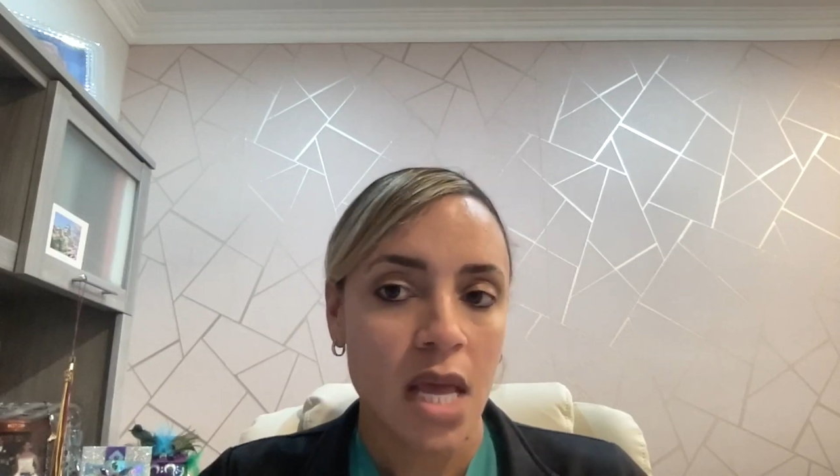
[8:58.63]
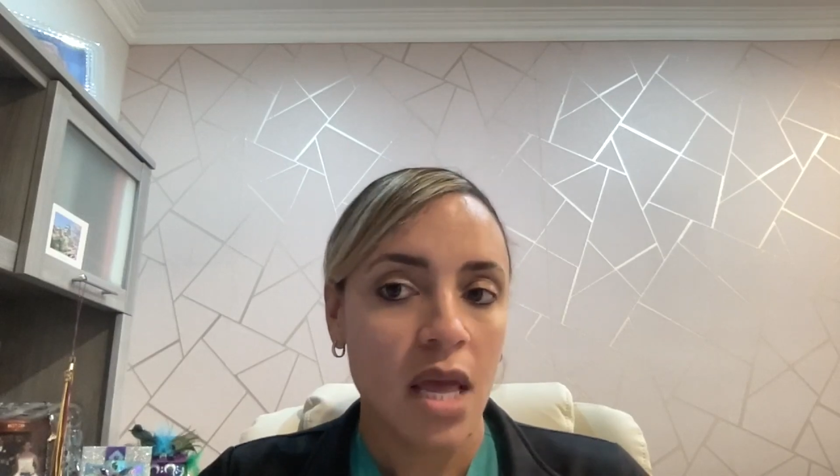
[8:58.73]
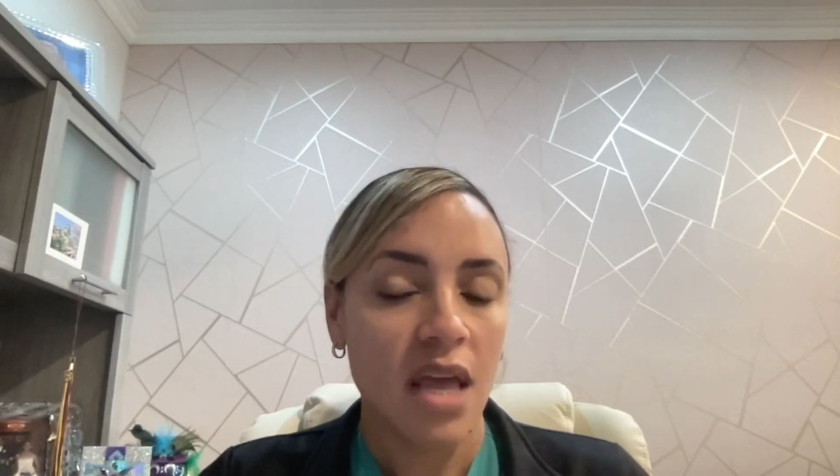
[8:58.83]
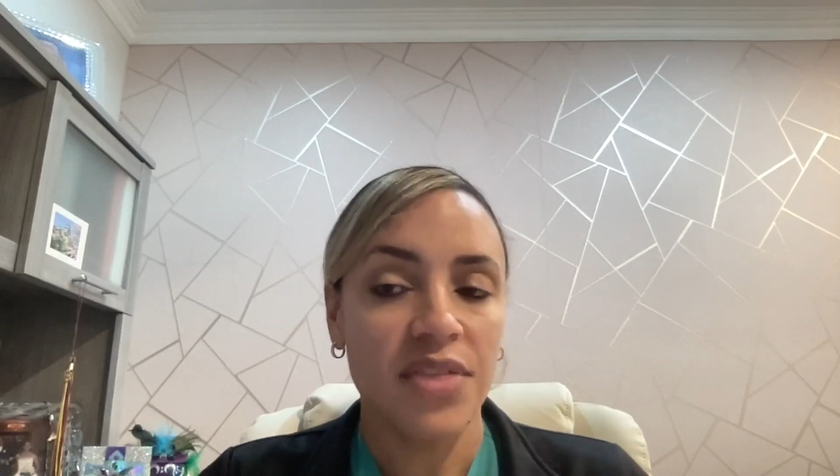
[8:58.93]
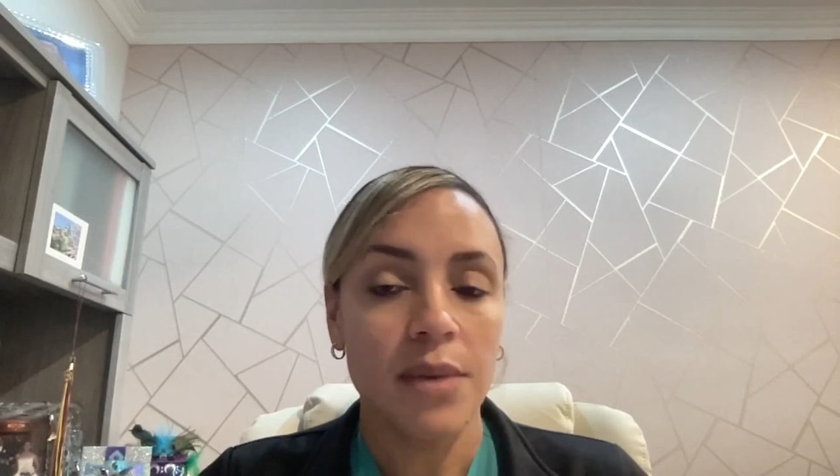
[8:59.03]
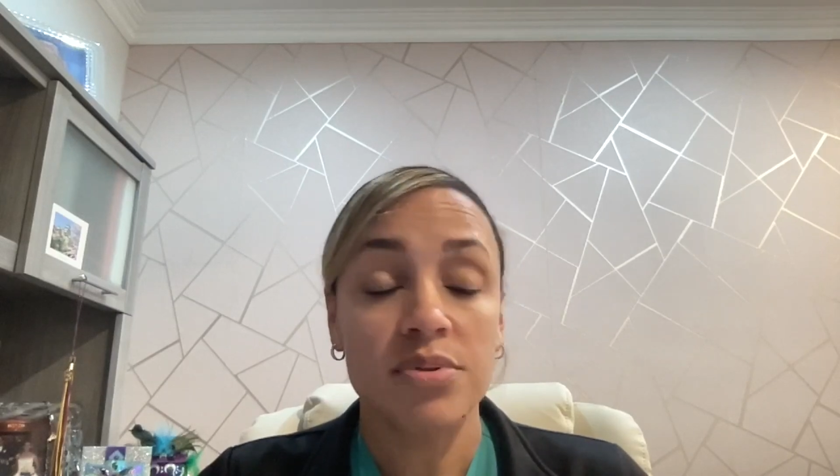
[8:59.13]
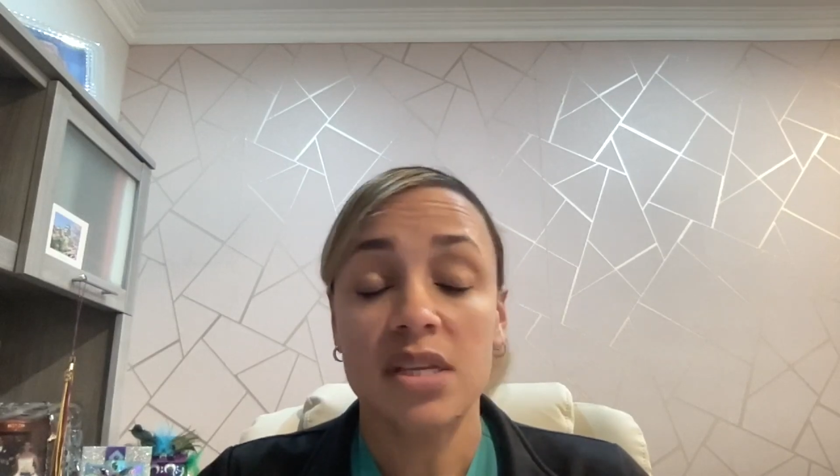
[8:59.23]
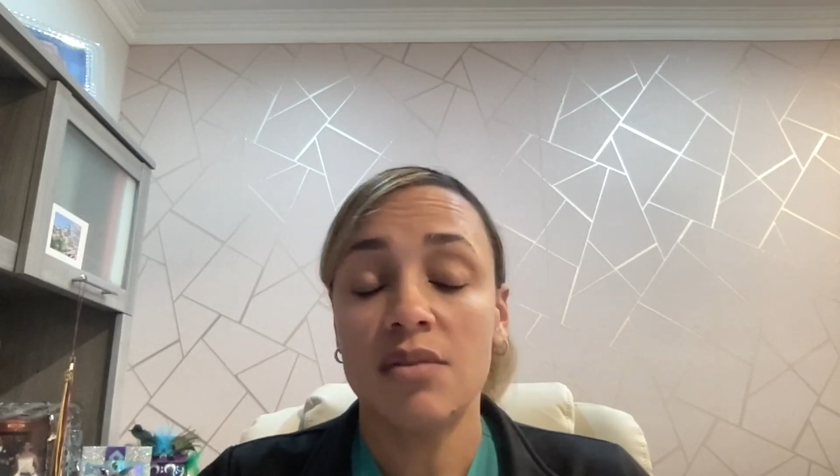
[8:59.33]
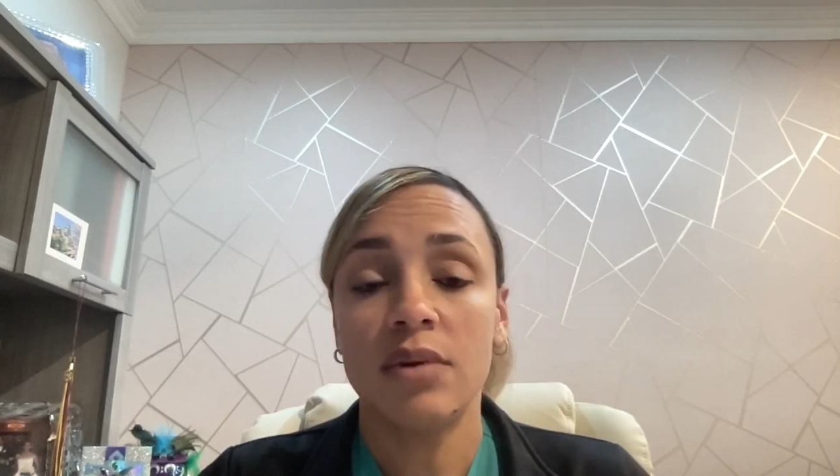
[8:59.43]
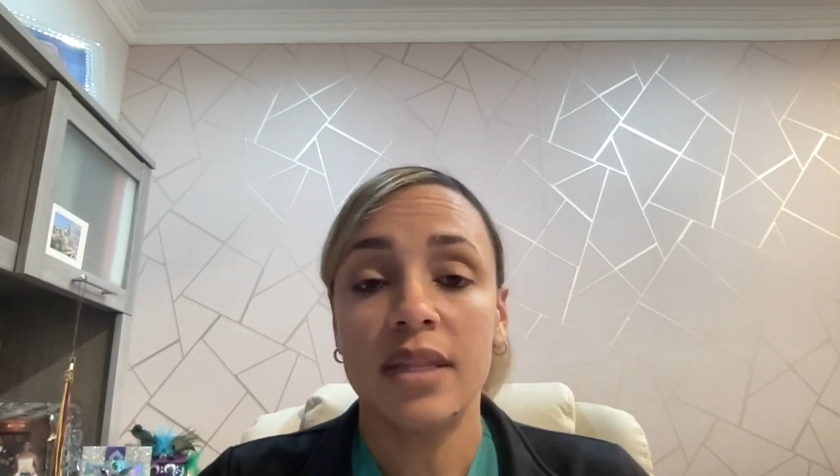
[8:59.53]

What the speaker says: If they present with